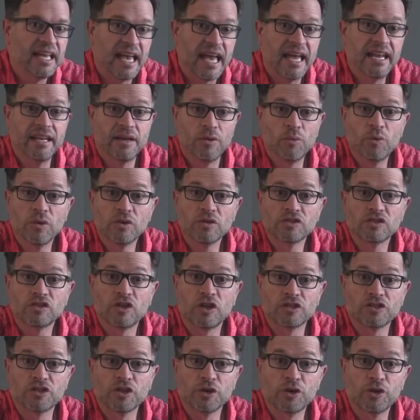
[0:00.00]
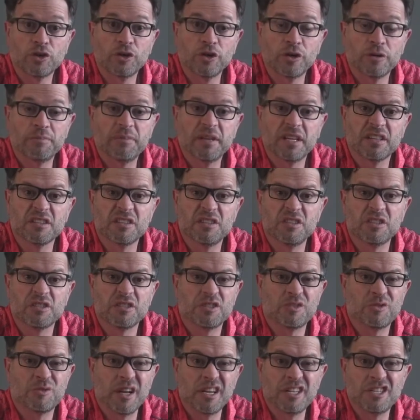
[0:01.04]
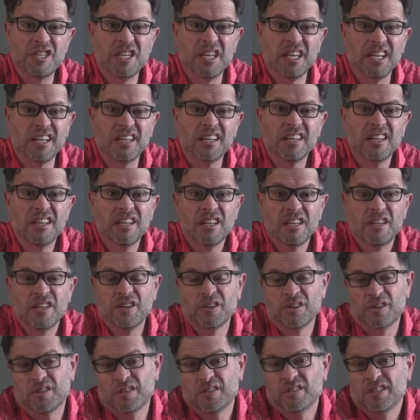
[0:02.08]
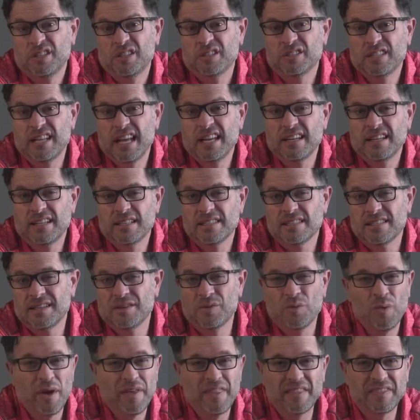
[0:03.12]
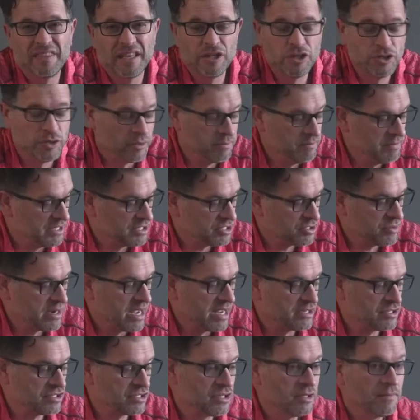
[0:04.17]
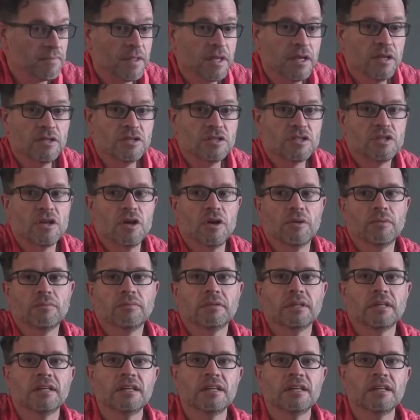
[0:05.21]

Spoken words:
and it will start to hurt because you're stretching your tendons in a way that they shouldn't be stretched. So